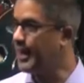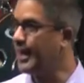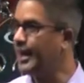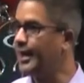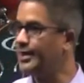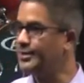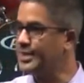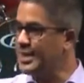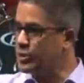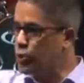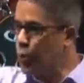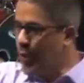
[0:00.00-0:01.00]
then
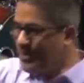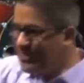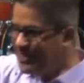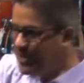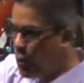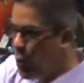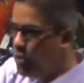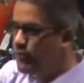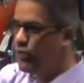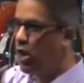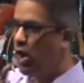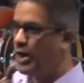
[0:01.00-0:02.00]
he twisted the
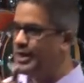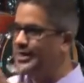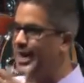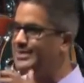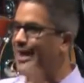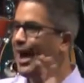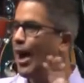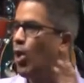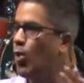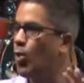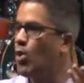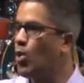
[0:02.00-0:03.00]
word of God, and that's
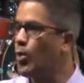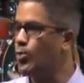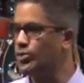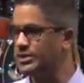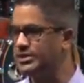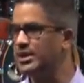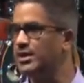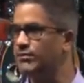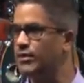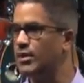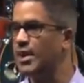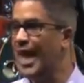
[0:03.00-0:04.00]
how we were
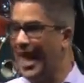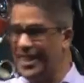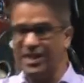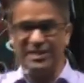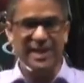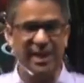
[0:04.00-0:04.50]
deceived. And the